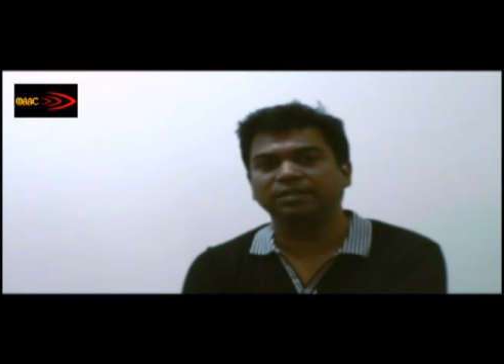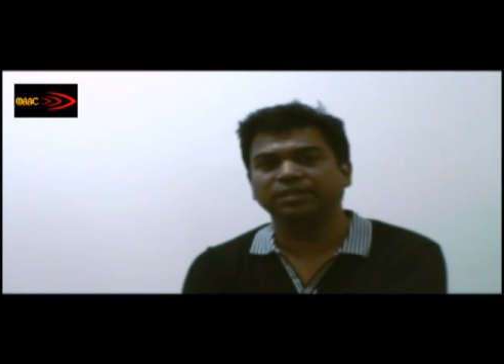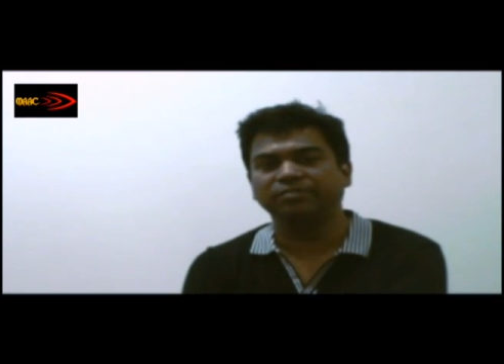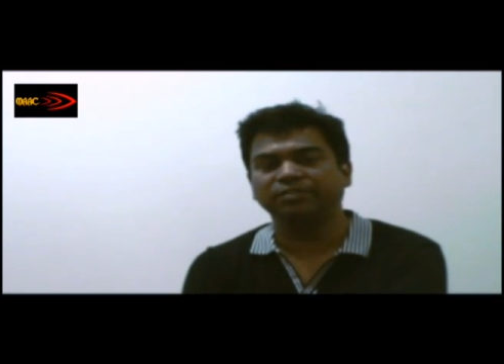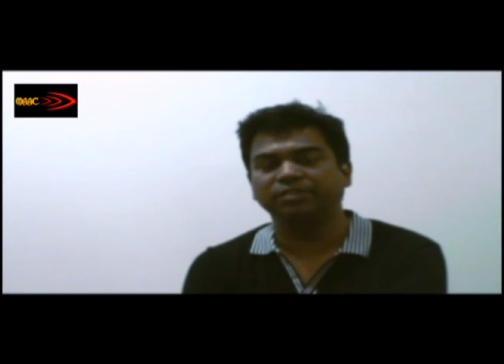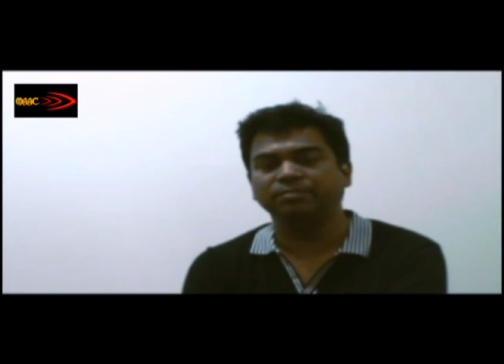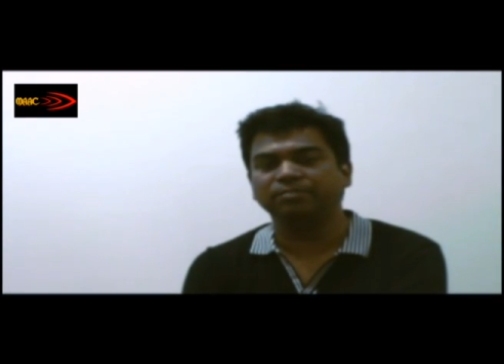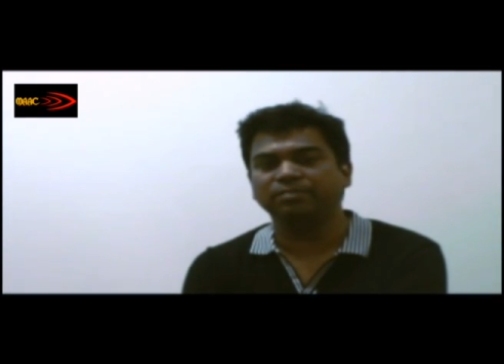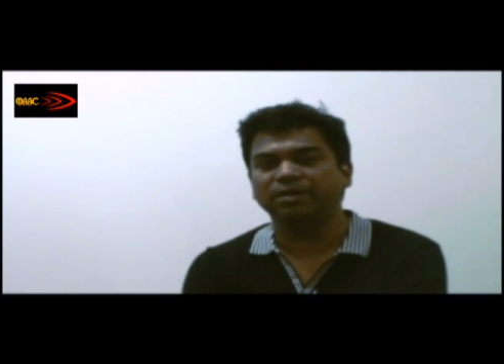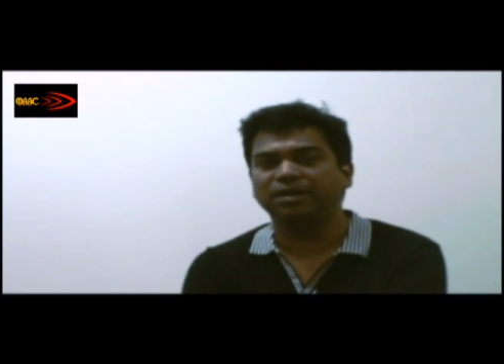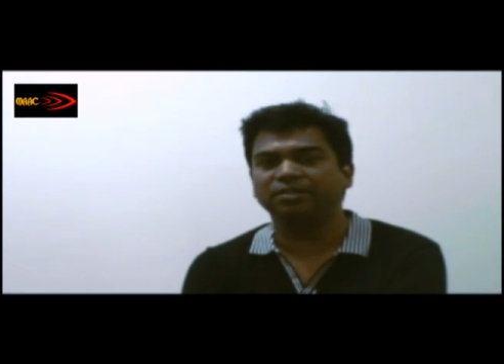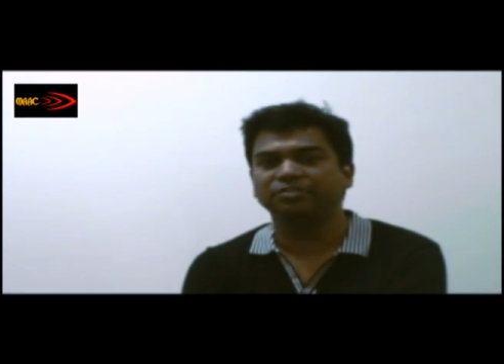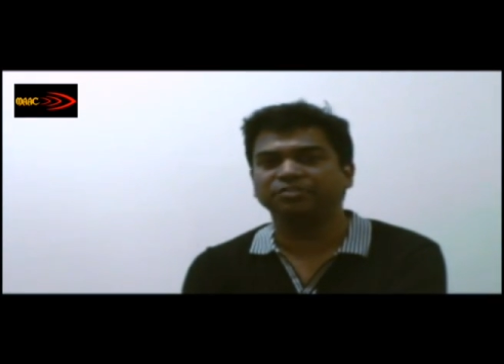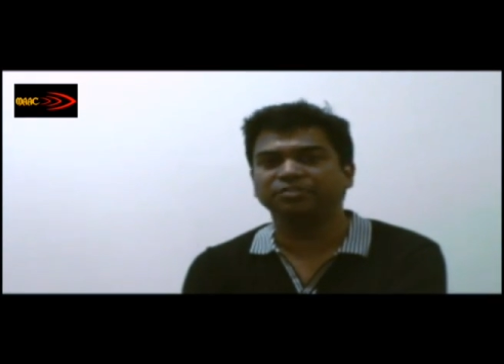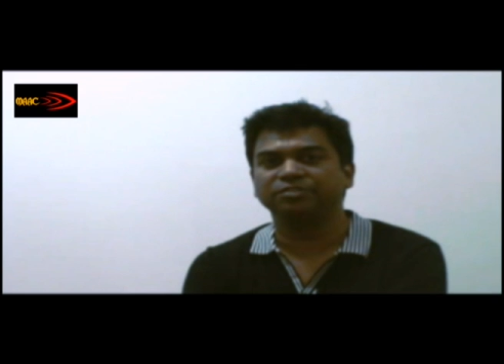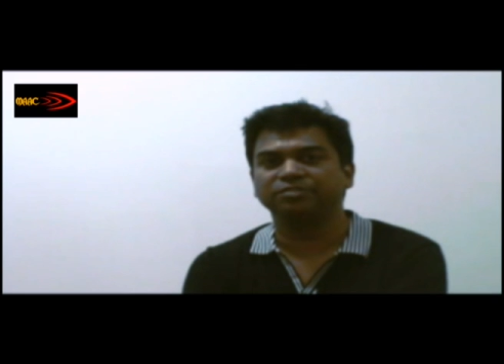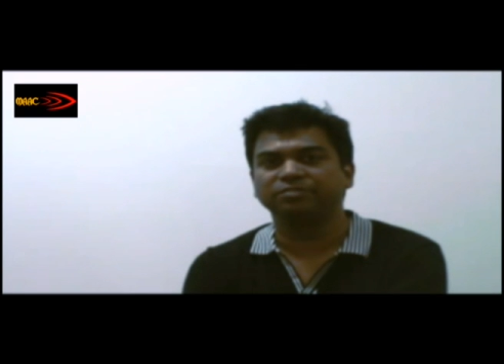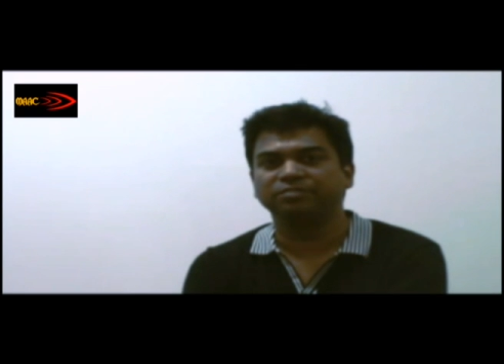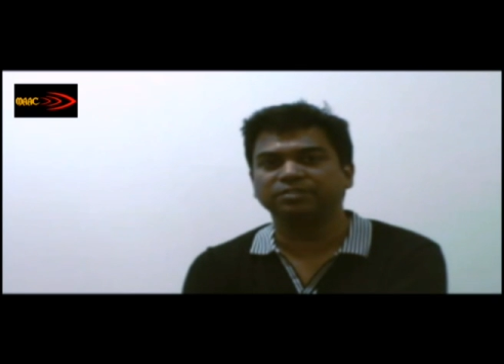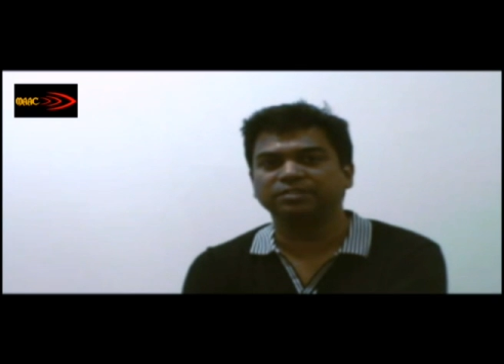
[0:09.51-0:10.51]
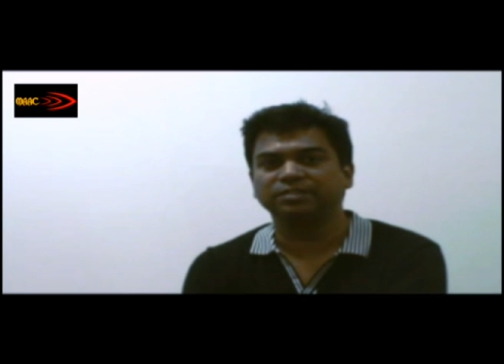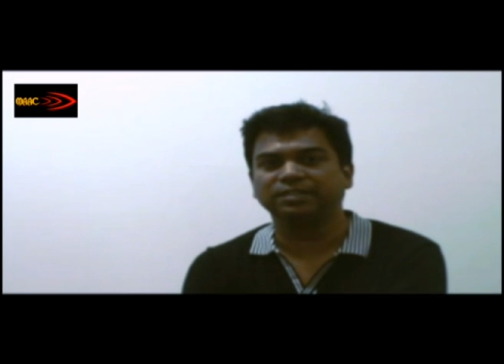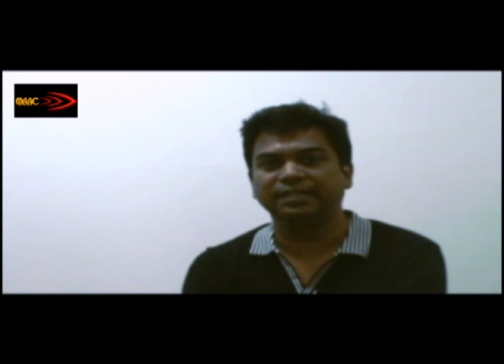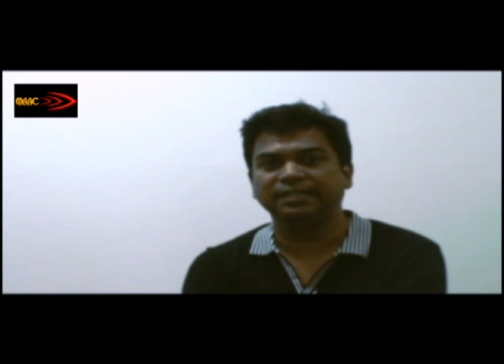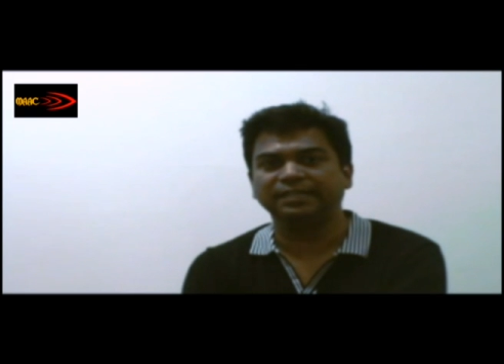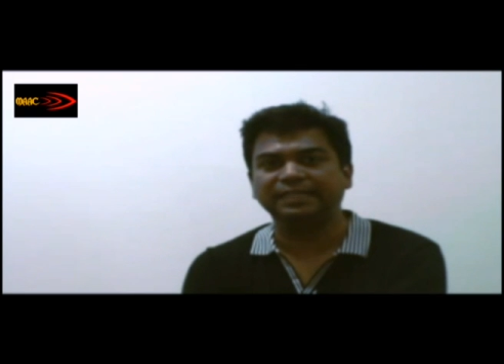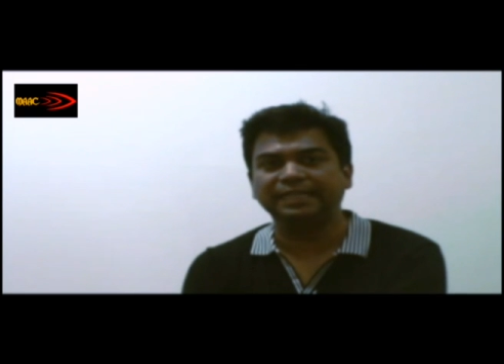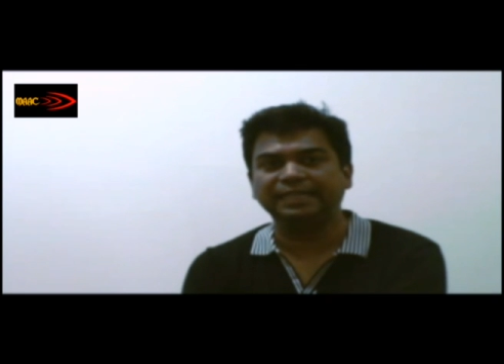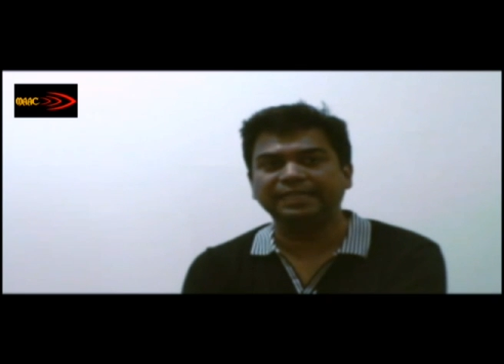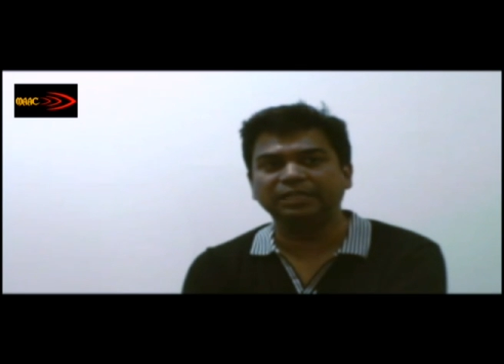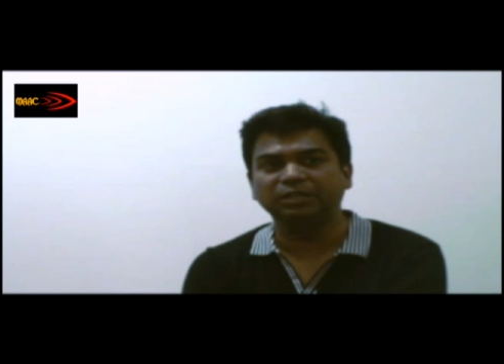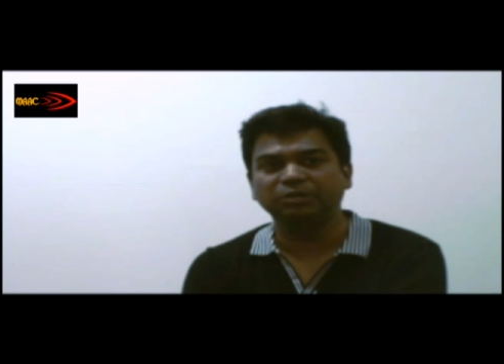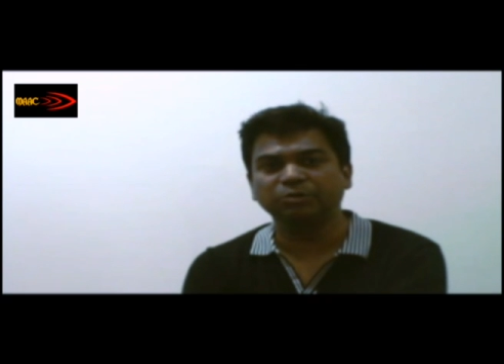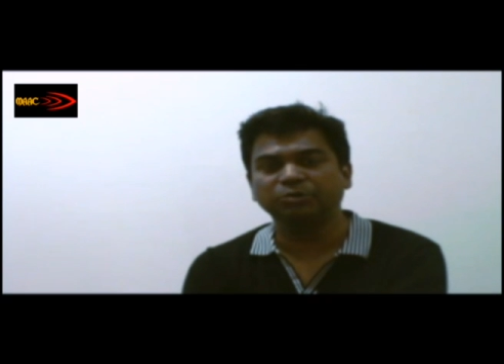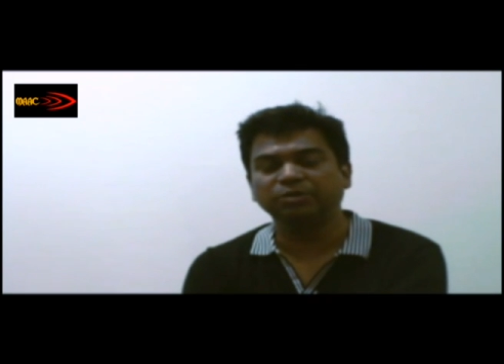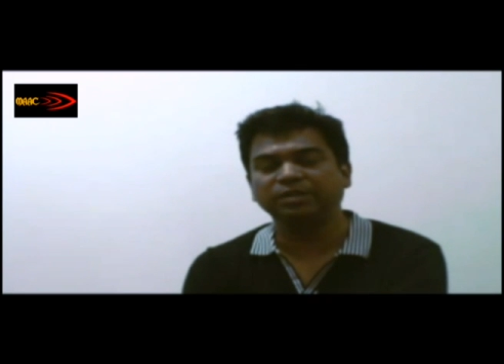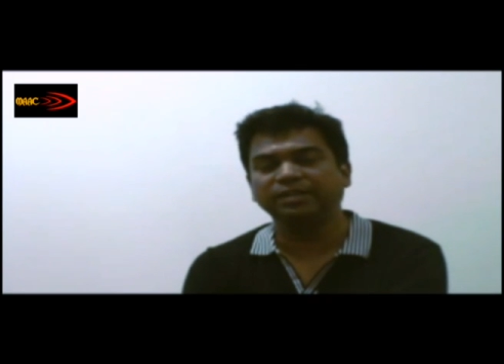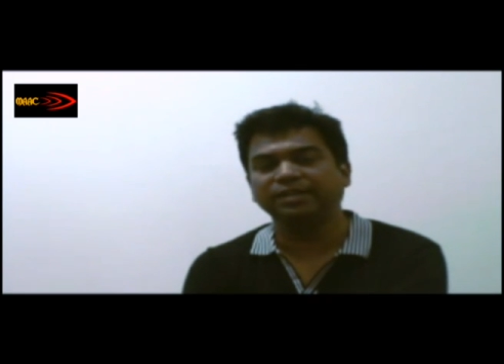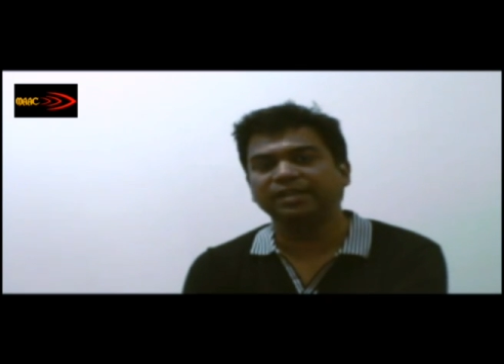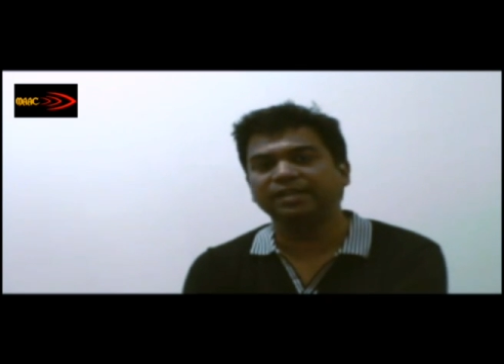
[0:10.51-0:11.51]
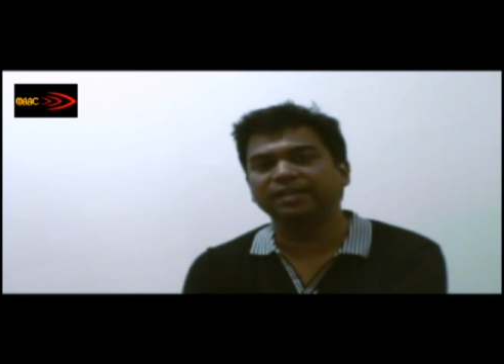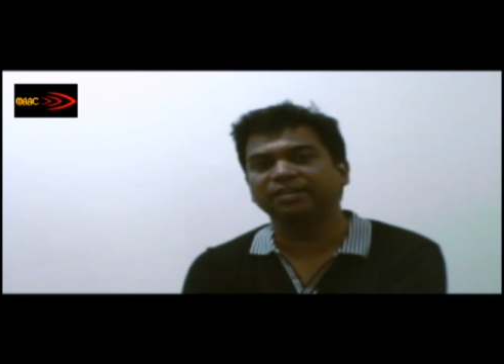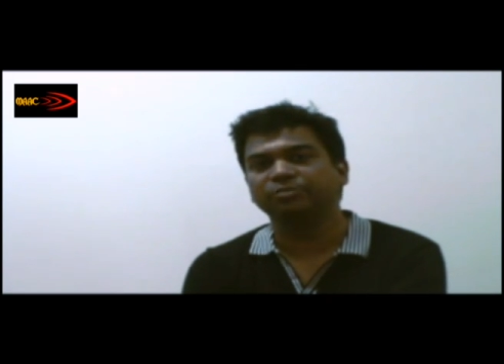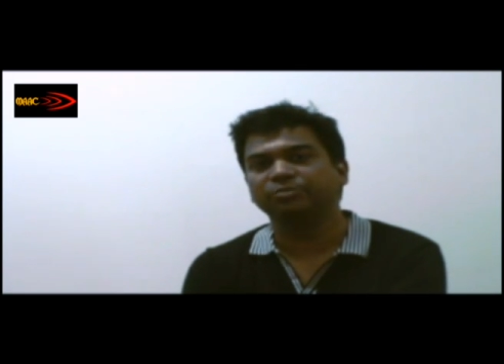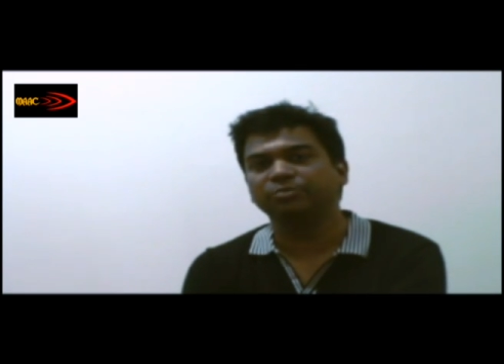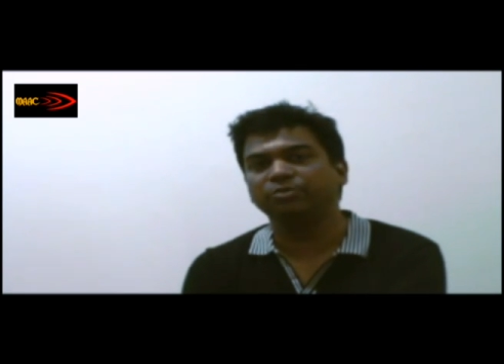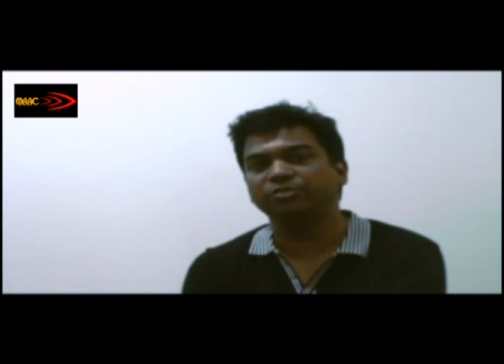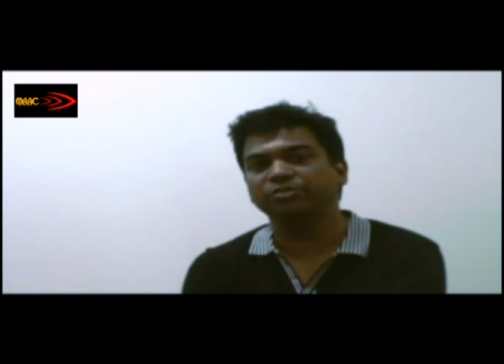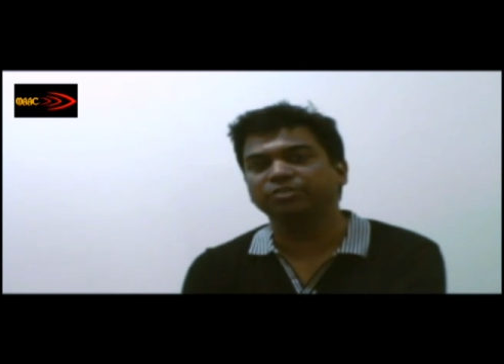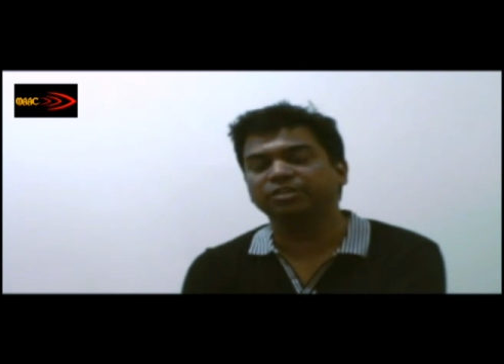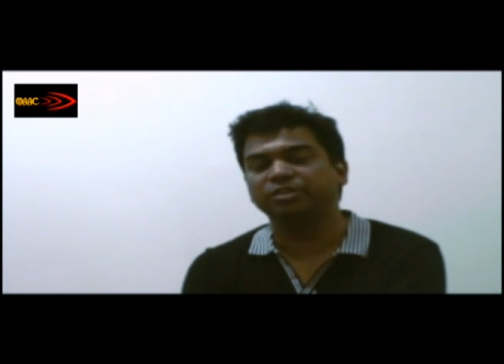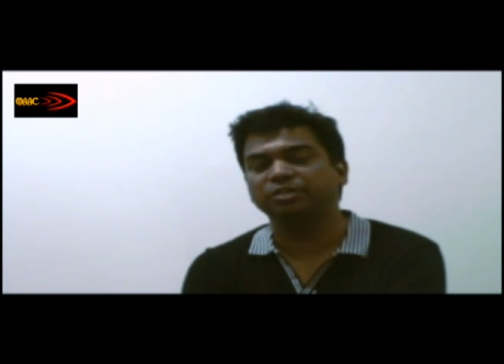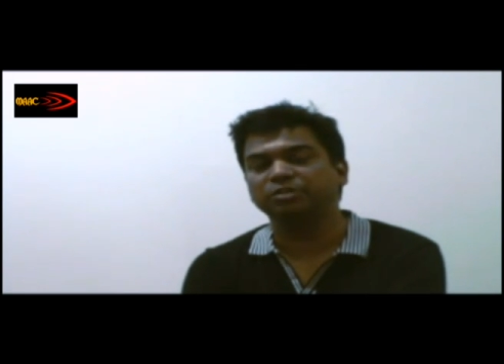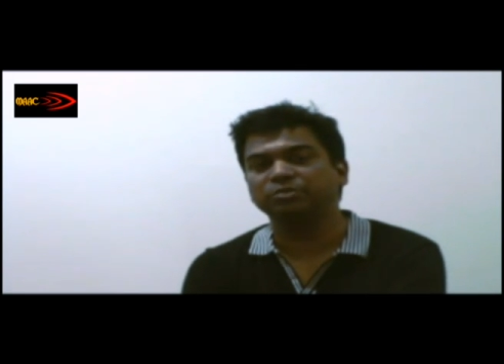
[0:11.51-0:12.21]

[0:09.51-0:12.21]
different parts of the world and they don't get exposure